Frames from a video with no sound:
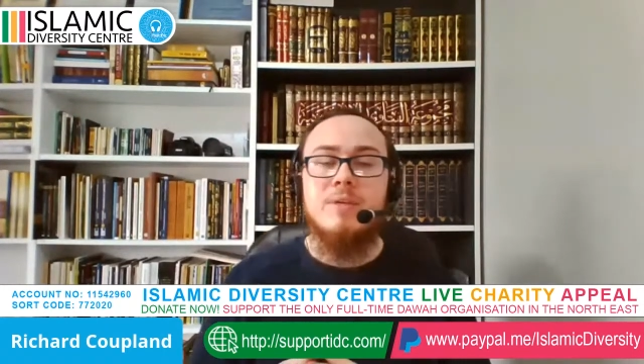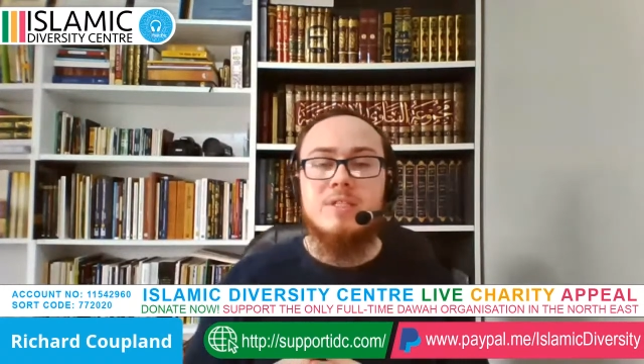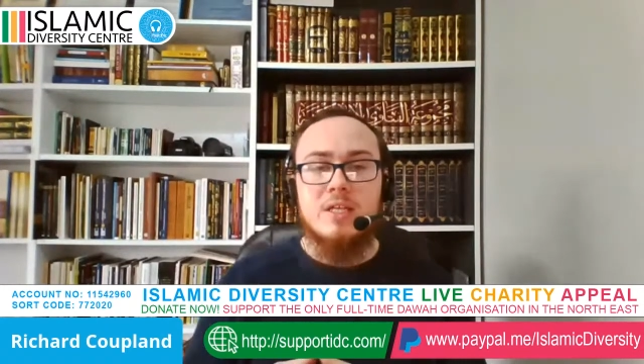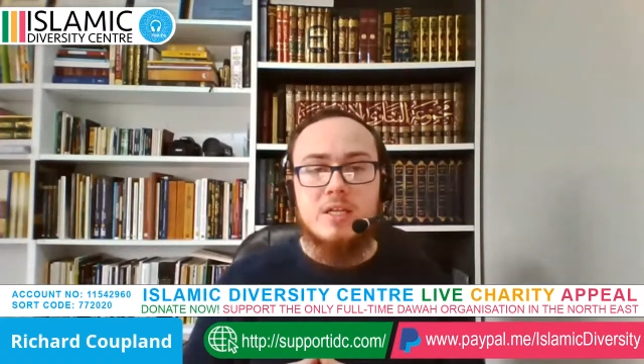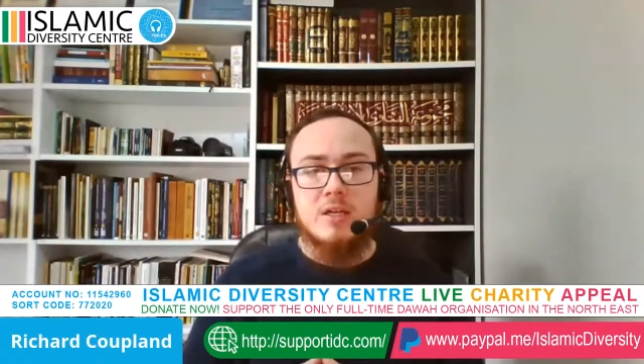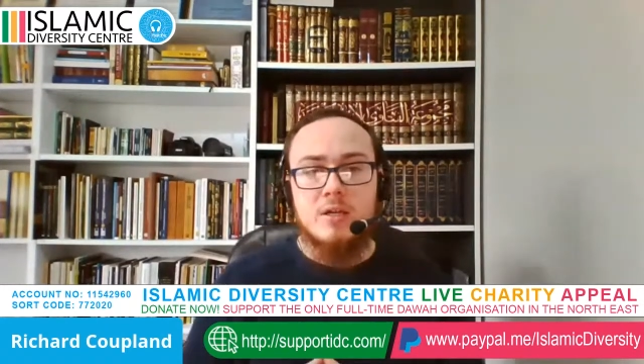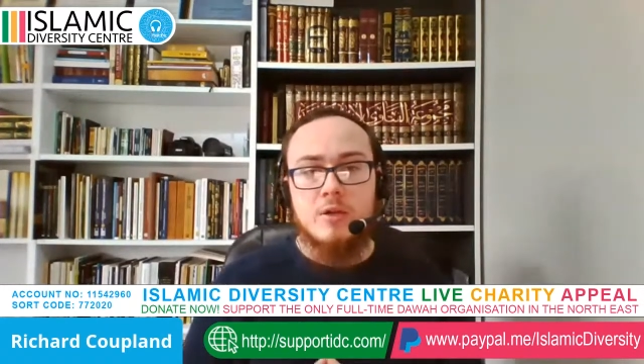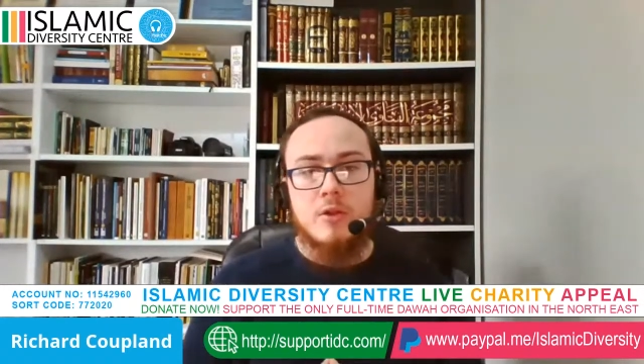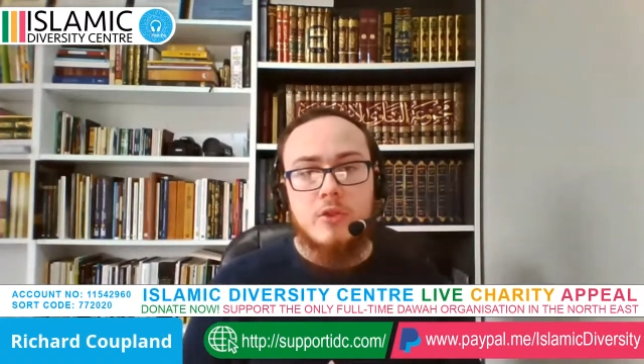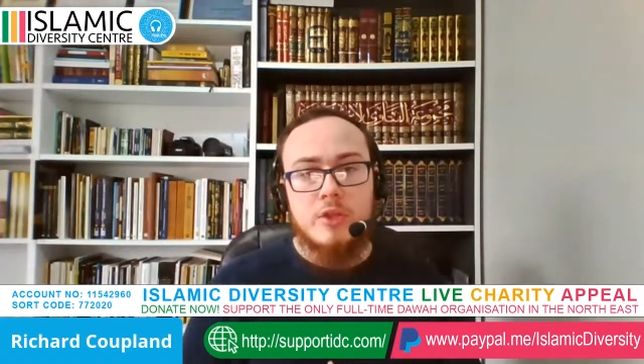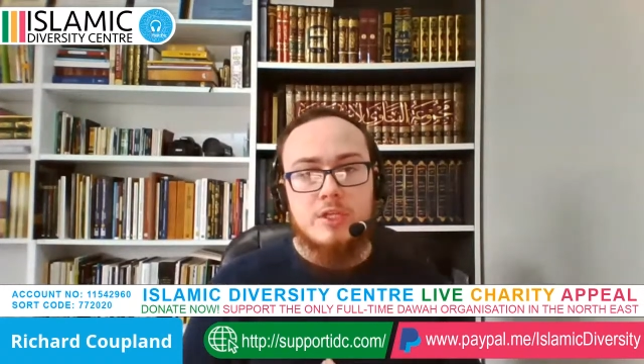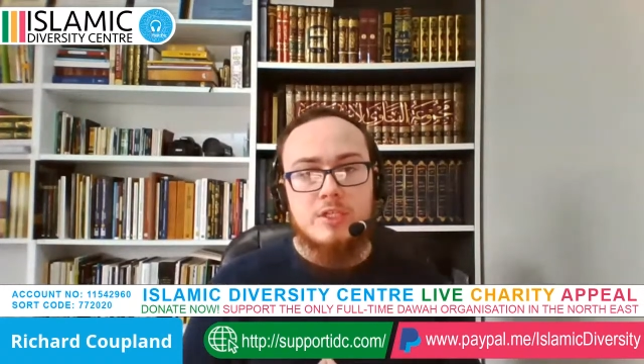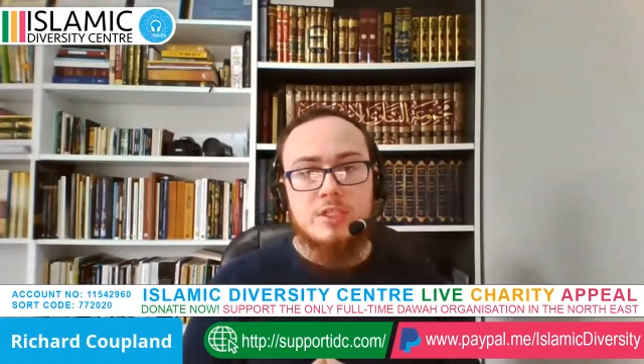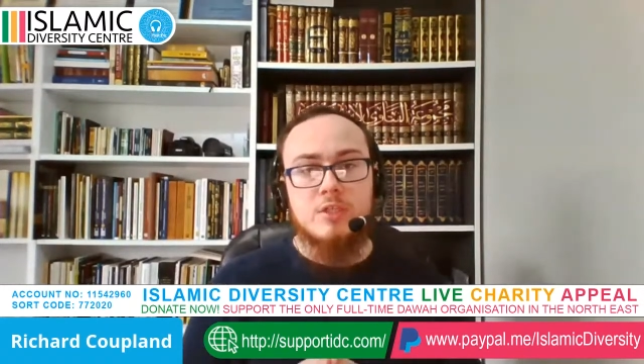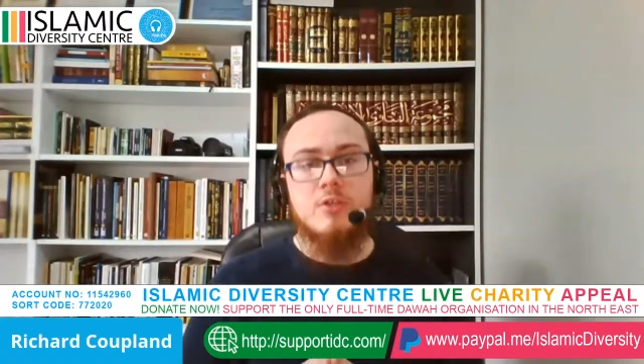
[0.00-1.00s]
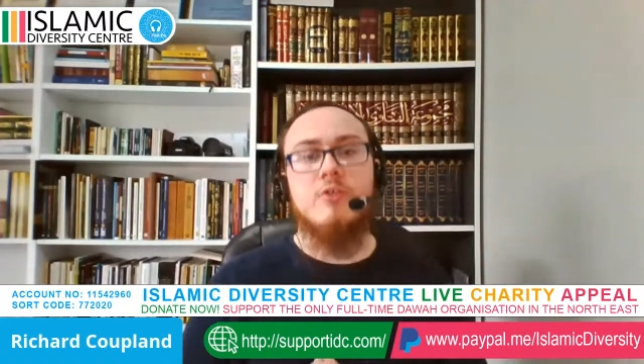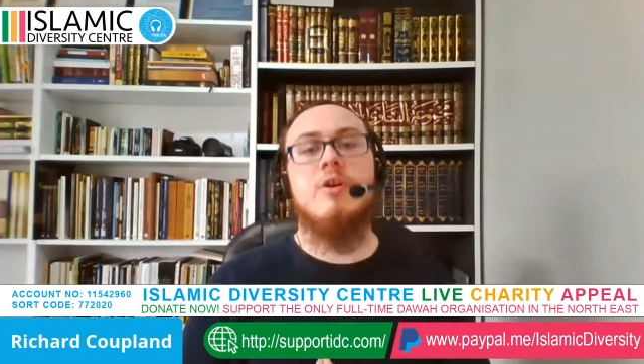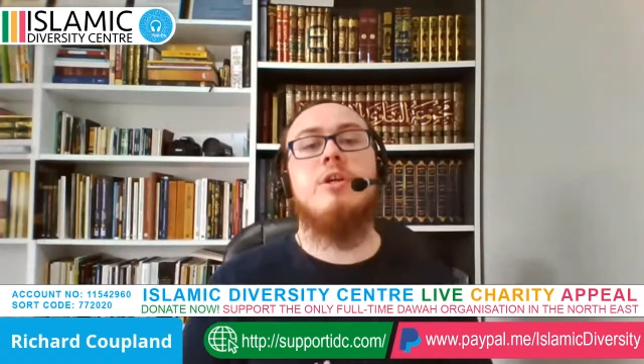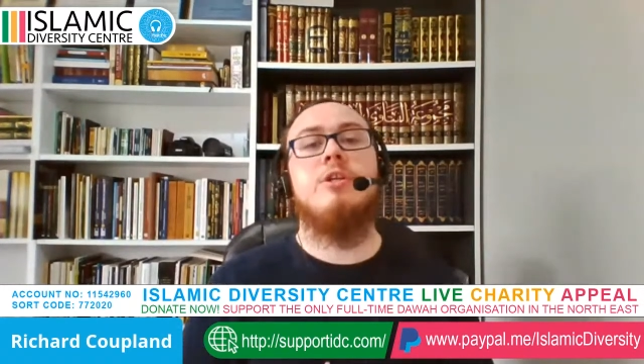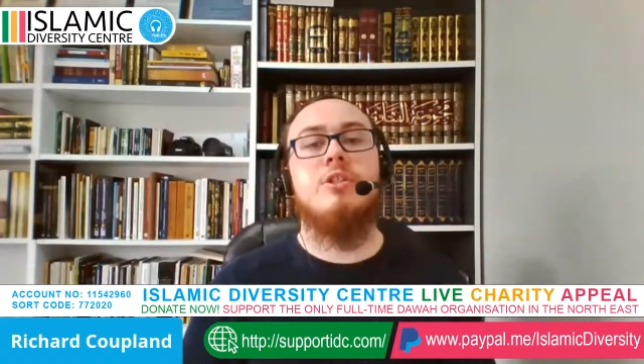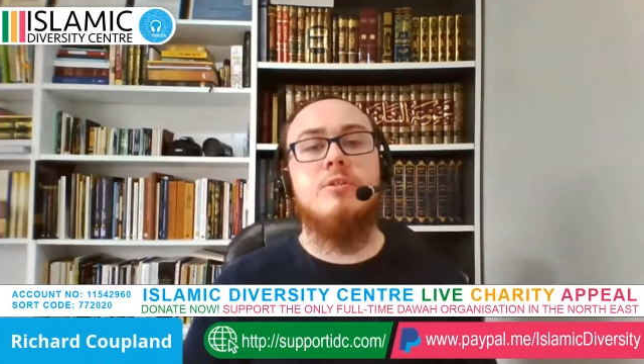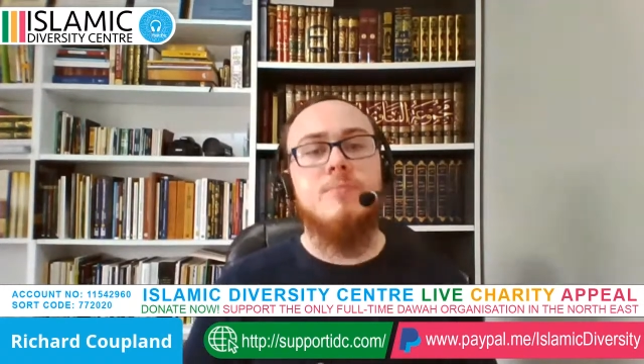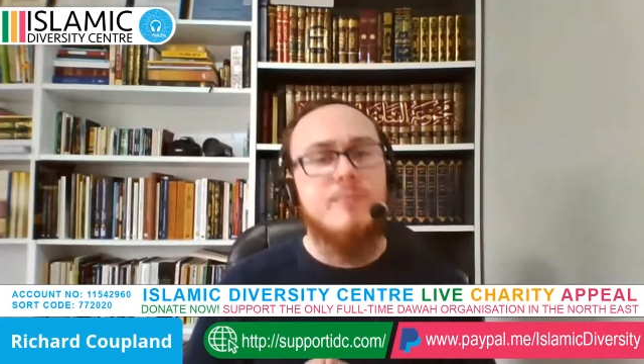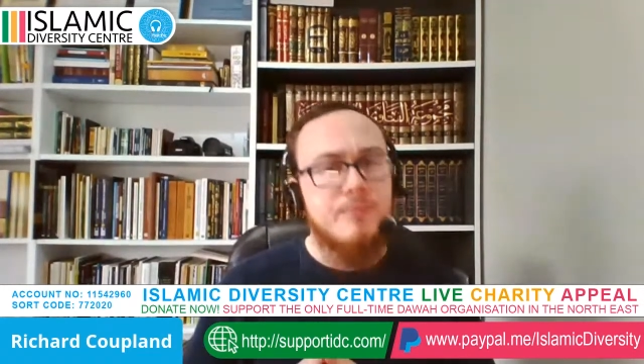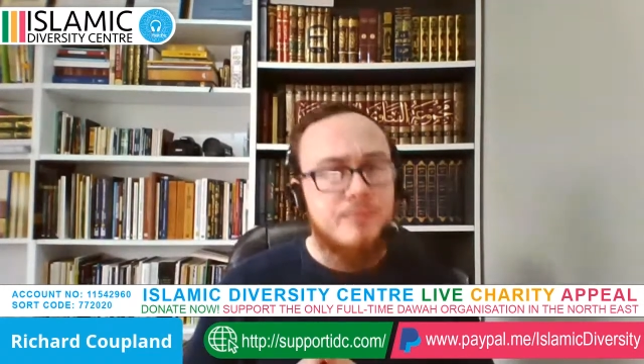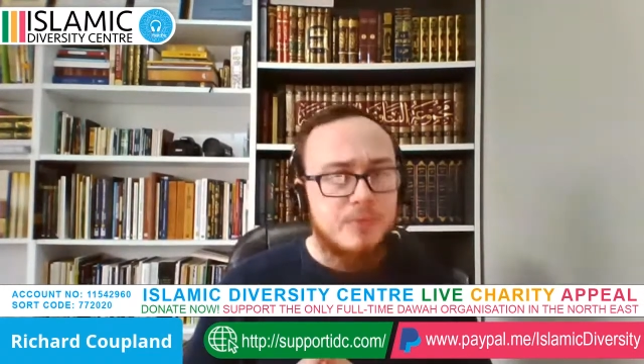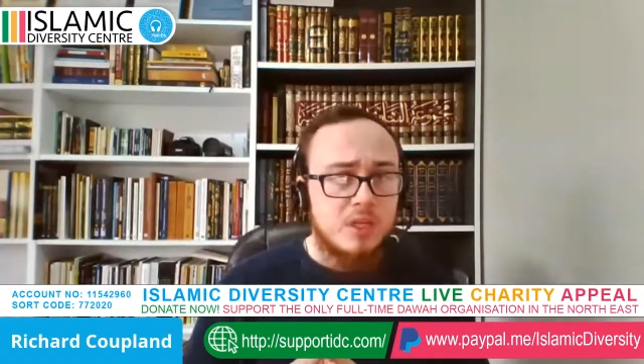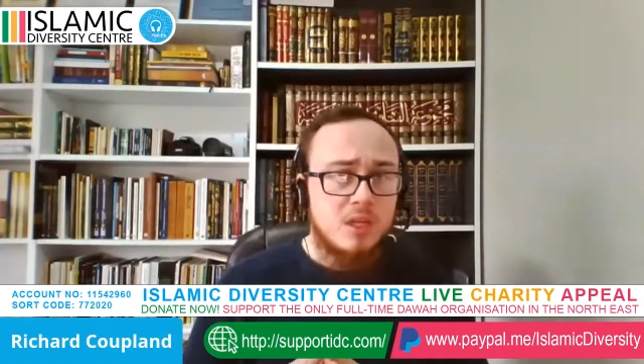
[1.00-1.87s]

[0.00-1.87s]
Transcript: he said in an authentic narration